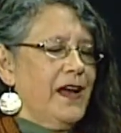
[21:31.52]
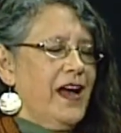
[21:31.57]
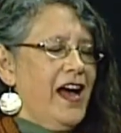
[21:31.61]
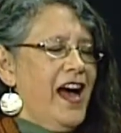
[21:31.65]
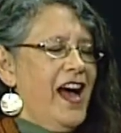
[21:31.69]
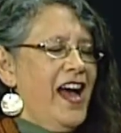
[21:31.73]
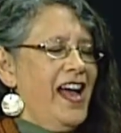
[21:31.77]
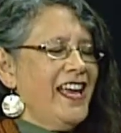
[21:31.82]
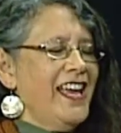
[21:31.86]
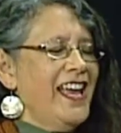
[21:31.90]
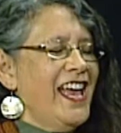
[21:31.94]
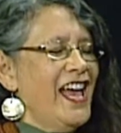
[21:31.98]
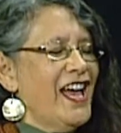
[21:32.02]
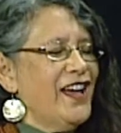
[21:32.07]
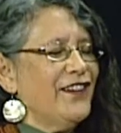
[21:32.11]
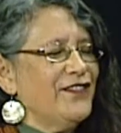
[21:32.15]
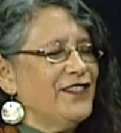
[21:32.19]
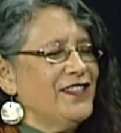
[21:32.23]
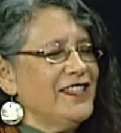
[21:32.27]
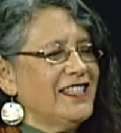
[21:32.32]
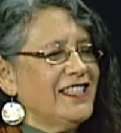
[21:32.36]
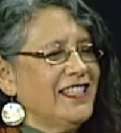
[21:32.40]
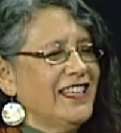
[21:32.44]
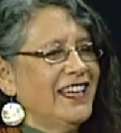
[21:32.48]
I have
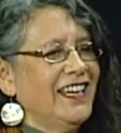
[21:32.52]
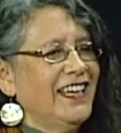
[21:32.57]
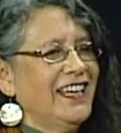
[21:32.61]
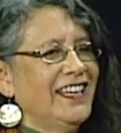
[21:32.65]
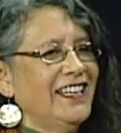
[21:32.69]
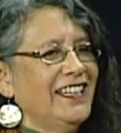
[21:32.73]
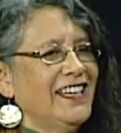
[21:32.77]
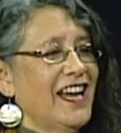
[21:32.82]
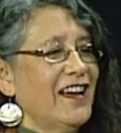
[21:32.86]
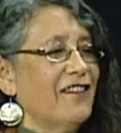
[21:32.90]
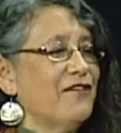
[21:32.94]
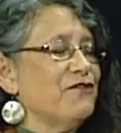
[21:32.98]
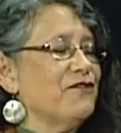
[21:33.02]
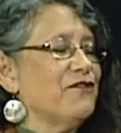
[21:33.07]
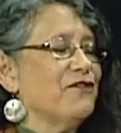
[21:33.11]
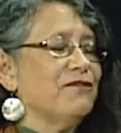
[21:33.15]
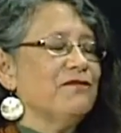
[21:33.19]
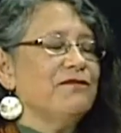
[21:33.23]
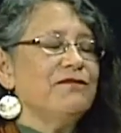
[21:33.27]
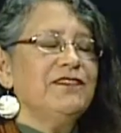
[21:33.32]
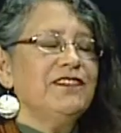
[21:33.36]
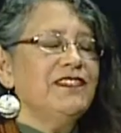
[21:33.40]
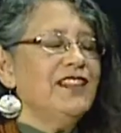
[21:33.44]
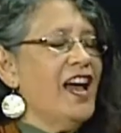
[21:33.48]
seen
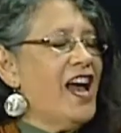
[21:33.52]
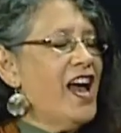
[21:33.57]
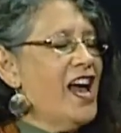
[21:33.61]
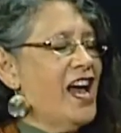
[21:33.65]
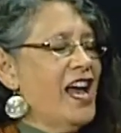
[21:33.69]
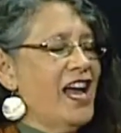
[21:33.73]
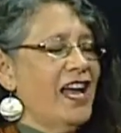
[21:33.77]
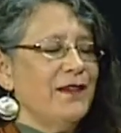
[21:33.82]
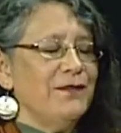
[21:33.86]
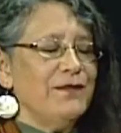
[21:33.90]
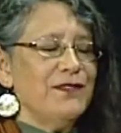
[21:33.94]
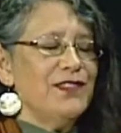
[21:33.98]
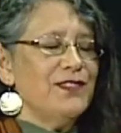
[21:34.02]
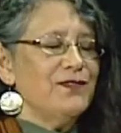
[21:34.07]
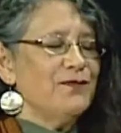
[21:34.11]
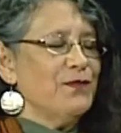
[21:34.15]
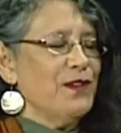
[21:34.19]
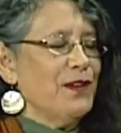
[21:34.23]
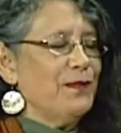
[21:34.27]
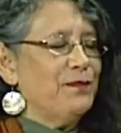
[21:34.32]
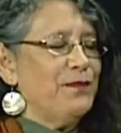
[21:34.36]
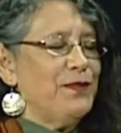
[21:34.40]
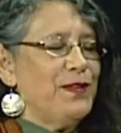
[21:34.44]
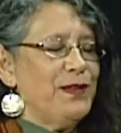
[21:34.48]
times
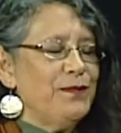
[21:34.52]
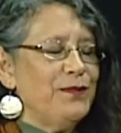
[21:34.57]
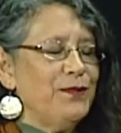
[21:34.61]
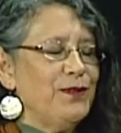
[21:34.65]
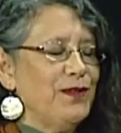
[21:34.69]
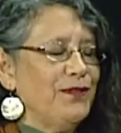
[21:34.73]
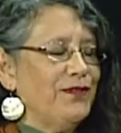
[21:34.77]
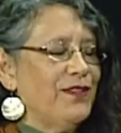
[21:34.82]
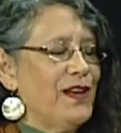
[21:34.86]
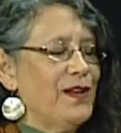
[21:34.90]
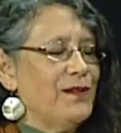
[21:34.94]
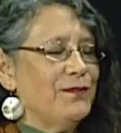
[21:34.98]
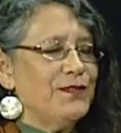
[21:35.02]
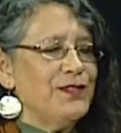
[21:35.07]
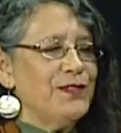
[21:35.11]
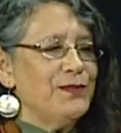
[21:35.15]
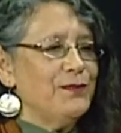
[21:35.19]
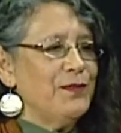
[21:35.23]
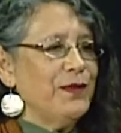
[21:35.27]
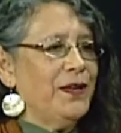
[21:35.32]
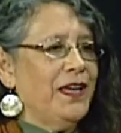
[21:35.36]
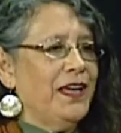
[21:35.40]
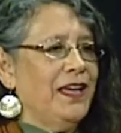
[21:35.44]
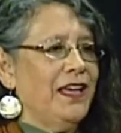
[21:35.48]
when people have come to
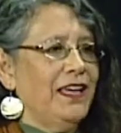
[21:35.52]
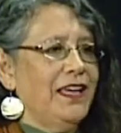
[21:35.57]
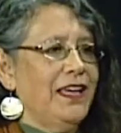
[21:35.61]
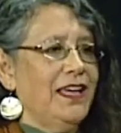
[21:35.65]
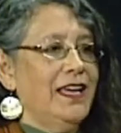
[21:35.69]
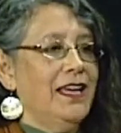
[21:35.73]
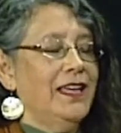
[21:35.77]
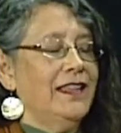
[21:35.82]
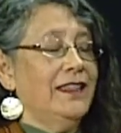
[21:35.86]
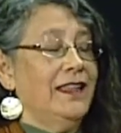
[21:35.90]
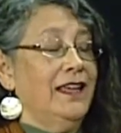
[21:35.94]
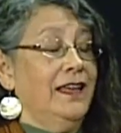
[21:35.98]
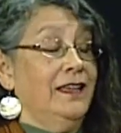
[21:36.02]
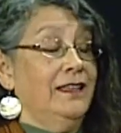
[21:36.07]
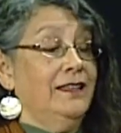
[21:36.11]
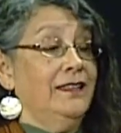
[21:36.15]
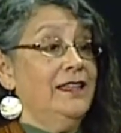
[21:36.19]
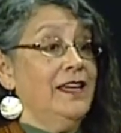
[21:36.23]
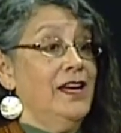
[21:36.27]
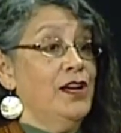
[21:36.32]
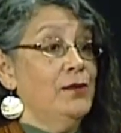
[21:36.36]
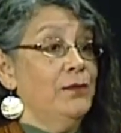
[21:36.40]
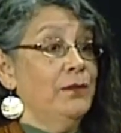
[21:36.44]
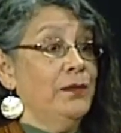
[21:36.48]
me and they
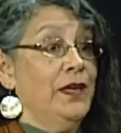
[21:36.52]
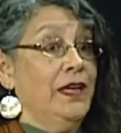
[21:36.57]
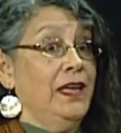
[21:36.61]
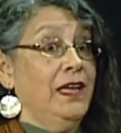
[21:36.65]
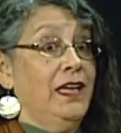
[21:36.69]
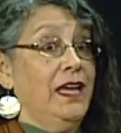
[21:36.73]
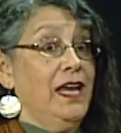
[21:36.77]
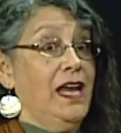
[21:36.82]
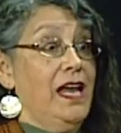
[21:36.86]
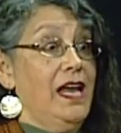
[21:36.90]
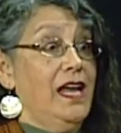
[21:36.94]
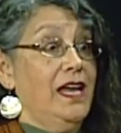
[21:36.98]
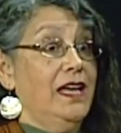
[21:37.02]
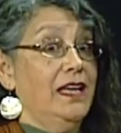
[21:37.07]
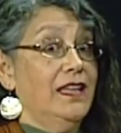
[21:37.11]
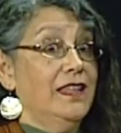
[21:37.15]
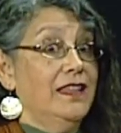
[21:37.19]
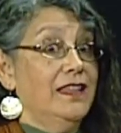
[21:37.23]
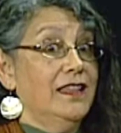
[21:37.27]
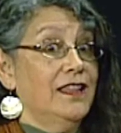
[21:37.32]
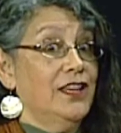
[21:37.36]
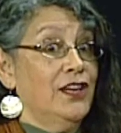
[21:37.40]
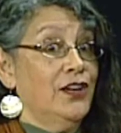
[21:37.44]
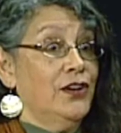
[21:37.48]
tell me
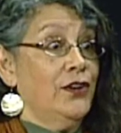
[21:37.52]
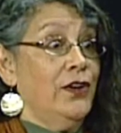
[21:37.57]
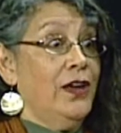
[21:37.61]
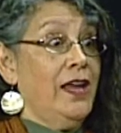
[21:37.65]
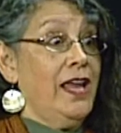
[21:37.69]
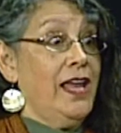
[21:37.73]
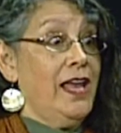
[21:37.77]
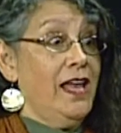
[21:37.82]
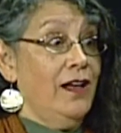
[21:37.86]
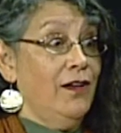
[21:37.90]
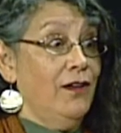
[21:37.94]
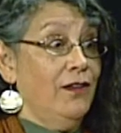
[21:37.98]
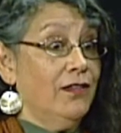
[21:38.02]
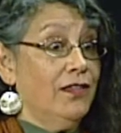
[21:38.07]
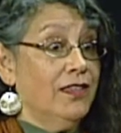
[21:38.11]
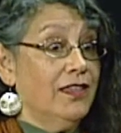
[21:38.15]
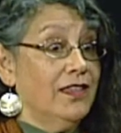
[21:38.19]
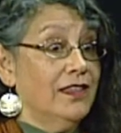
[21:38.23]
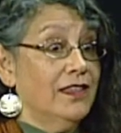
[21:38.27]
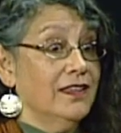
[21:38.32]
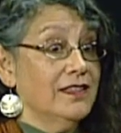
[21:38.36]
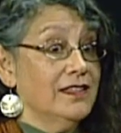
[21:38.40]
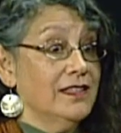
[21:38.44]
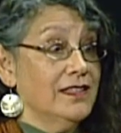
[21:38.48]
their health
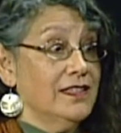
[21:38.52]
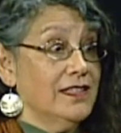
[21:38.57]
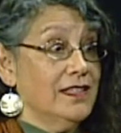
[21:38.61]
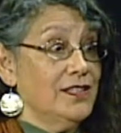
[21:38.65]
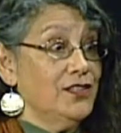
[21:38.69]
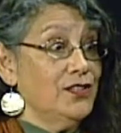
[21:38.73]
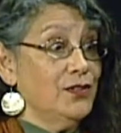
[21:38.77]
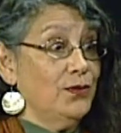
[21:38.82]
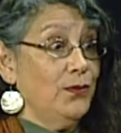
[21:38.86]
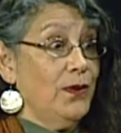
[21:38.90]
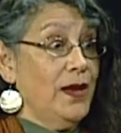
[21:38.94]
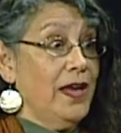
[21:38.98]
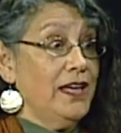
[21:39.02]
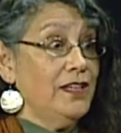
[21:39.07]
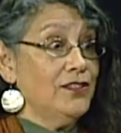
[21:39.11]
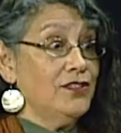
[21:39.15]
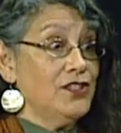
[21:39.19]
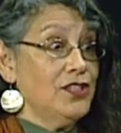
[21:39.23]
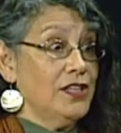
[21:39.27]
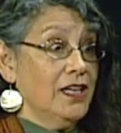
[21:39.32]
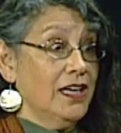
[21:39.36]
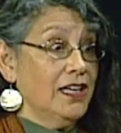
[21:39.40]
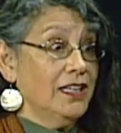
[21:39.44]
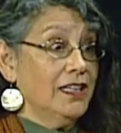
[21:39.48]

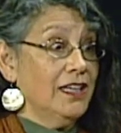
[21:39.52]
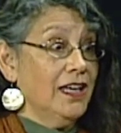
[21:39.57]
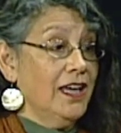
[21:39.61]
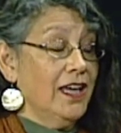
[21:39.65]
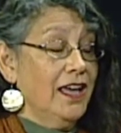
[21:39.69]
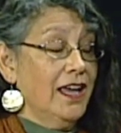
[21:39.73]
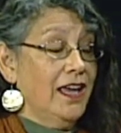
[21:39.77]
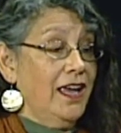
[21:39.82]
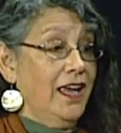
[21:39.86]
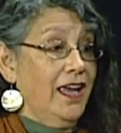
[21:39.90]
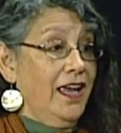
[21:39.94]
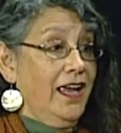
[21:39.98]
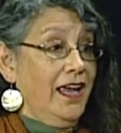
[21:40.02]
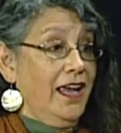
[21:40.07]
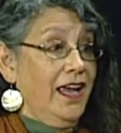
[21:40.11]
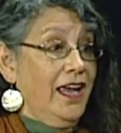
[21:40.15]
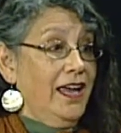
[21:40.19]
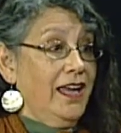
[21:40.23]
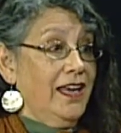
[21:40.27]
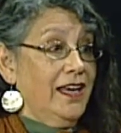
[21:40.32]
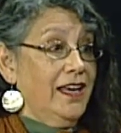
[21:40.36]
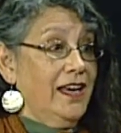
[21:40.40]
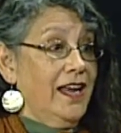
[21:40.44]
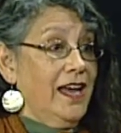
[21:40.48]
situation
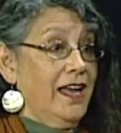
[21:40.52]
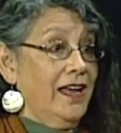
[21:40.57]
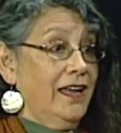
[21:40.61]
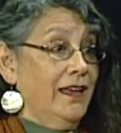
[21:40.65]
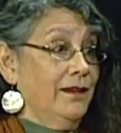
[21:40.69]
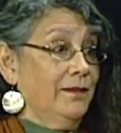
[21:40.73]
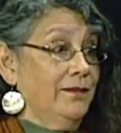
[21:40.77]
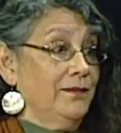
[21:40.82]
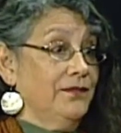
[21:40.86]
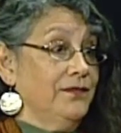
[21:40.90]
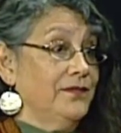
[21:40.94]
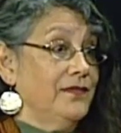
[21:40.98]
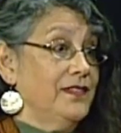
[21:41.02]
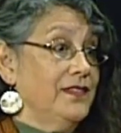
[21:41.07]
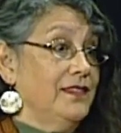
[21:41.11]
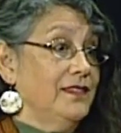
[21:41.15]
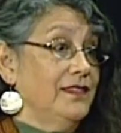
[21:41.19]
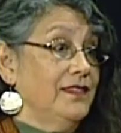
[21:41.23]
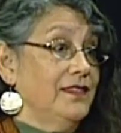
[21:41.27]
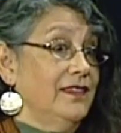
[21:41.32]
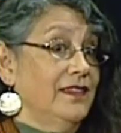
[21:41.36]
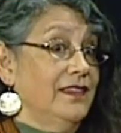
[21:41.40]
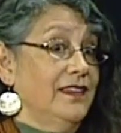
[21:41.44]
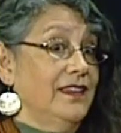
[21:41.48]
and I'm
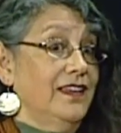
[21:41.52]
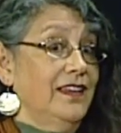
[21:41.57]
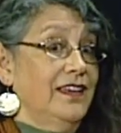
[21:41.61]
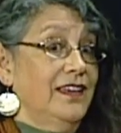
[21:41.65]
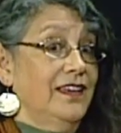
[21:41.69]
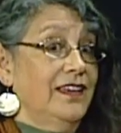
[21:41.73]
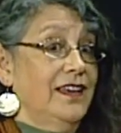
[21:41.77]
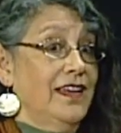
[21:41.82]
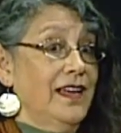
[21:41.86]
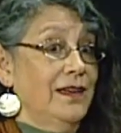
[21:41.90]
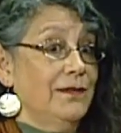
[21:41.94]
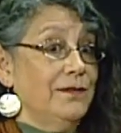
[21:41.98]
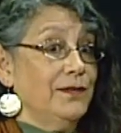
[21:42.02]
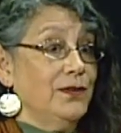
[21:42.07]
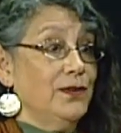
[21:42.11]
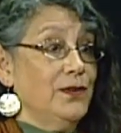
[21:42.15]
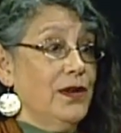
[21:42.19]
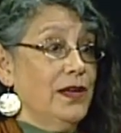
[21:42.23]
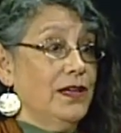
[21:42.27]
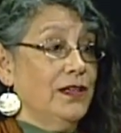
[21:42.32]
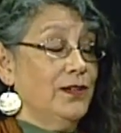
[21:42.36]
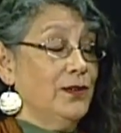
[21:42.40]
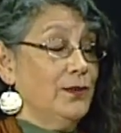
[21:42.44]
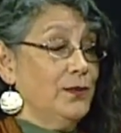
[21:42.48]
and I'm
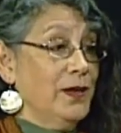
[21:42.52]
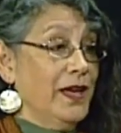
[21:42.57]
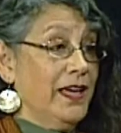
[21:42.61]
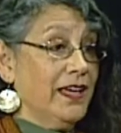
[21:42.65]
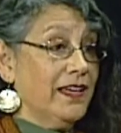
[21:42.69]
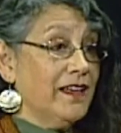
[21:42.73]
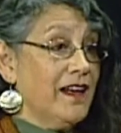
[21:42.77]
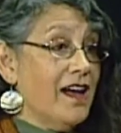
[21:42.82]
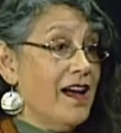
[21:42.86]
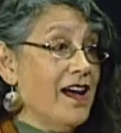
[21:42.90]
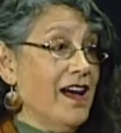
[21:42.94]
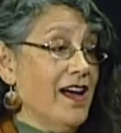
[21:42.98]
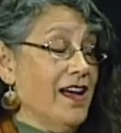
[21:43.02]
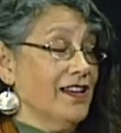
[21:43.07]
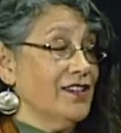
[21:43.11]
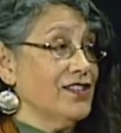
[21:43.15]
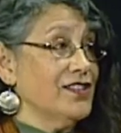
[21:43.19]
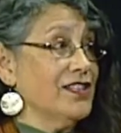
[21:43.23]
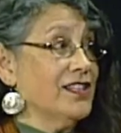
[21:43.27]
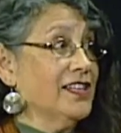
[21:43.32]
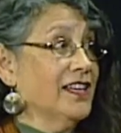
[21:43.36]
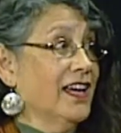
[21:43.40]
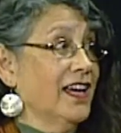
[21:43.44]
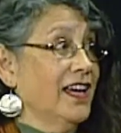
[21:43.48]
going, "Oh my
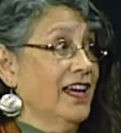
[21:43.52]
gosh,